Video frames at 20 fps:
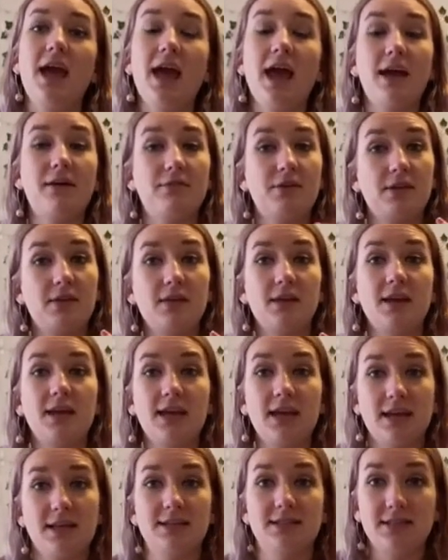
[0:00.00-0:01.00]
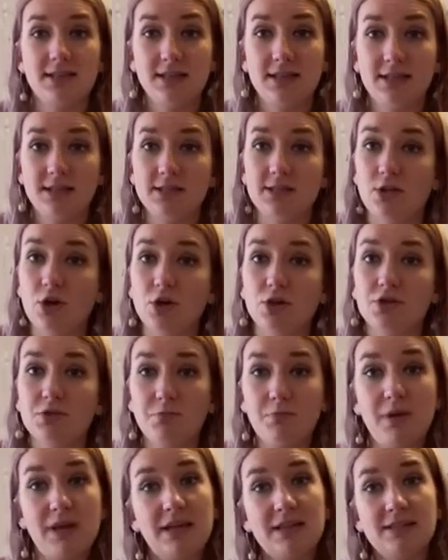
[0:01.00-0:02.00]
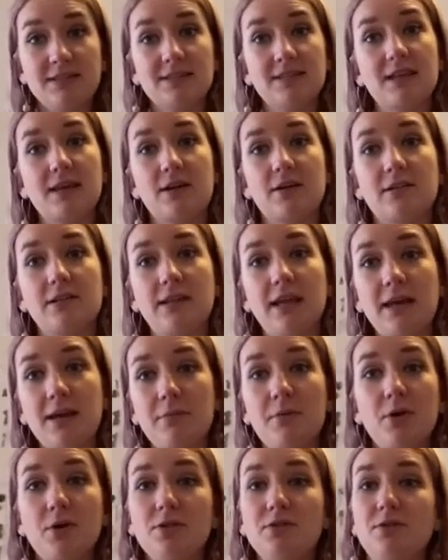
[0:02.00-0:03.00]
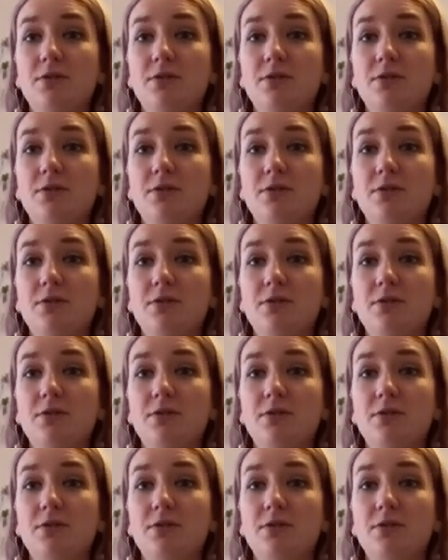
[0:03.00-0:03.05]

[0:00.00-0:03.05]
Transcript: everything is in these large bins that are labeled,